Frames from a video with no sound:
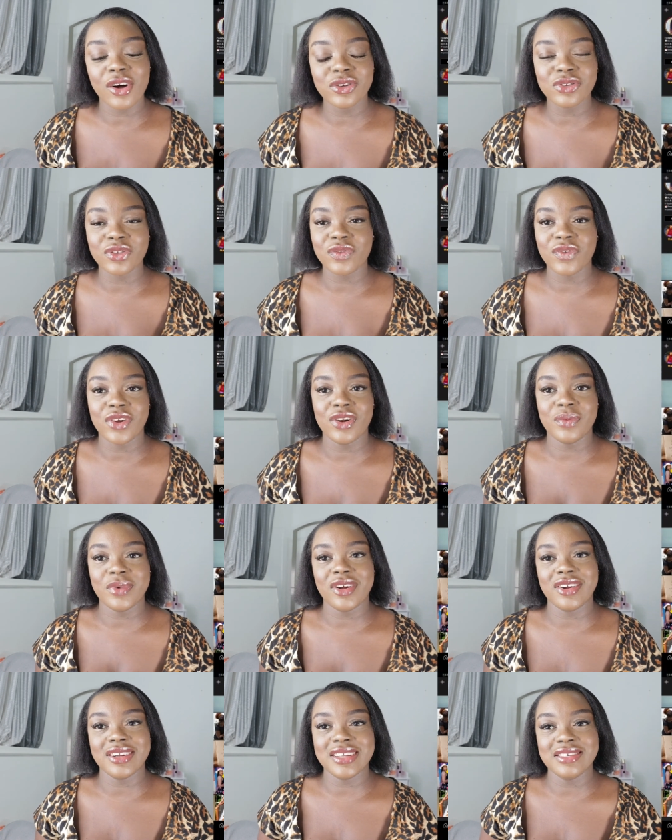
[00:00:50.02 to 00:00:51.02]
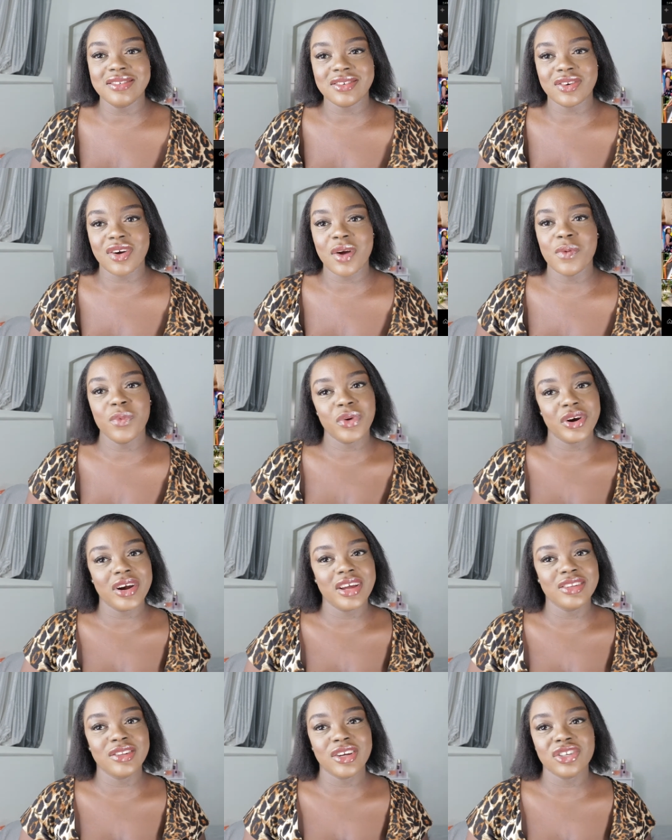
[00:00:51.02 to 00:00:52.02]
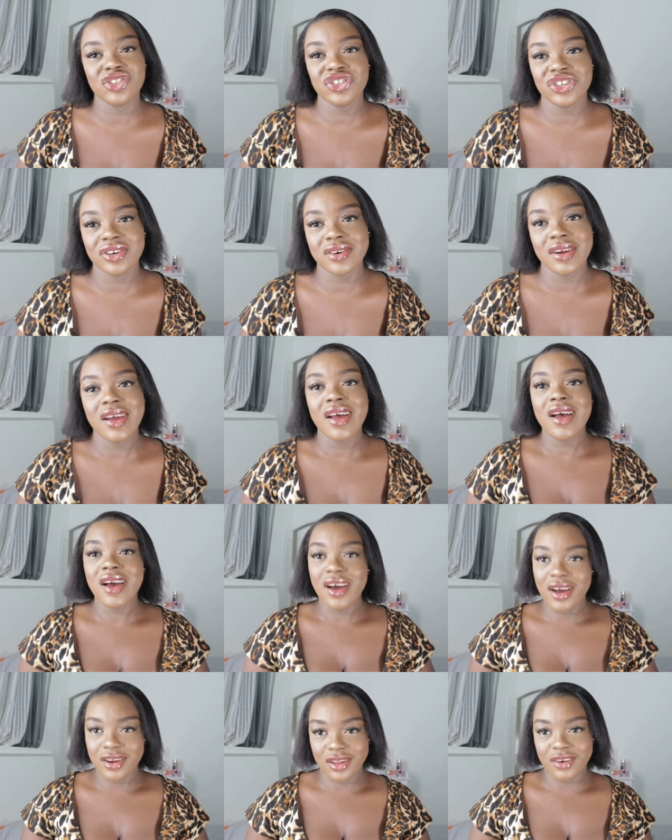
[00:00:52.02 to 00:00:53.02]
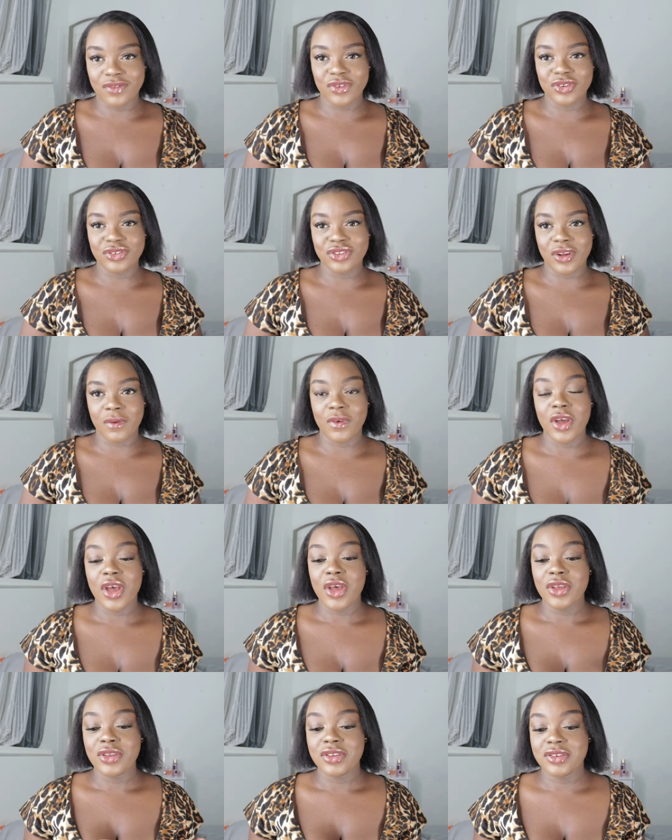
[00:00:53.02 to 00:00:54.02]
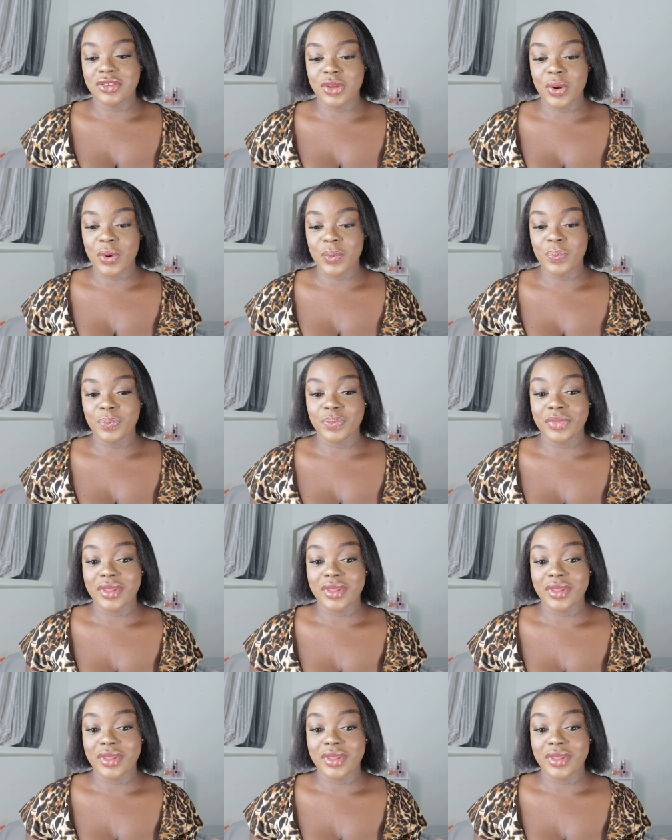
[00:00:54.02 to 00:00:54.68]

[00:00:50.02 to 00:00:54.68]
also follow me on instagram where i do share a lot of good stuff so